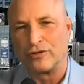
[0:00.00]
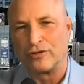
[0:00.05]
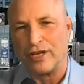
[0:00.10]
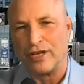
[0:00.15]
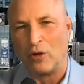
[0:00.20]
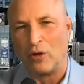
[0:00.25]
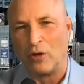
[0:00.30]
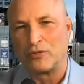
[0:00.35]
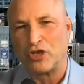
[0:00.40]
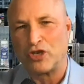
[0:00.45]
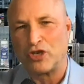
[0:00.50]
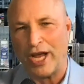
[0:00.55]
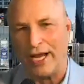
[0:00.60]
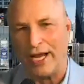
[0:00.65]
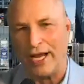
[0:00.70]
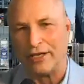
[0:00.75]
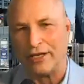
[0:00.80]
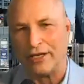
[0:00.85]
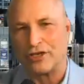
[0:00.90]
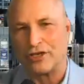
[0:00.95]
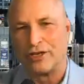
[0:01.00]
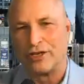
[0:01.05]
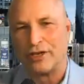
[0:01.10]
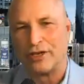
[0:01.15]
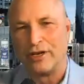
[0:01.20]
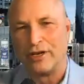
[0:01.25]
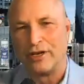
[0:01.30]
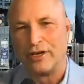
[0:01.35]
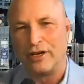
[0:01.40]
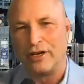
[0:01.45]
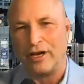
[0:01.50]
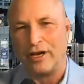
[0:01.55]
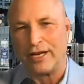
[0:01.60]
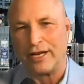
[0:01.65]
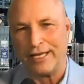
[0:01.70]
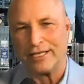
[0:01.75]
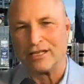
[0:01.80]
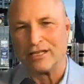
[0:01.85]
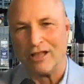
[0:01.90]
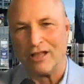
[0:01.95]
to help change a
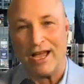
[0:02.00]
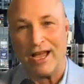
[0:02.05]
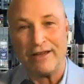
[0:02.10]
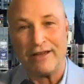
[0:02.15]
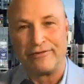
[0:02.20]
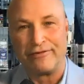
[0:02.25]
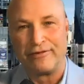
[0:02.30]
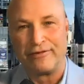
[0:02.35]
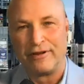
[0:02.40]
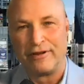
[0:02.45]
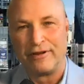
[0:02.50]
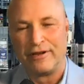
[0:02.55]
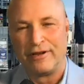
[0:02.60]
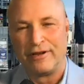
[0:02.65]
kid's life.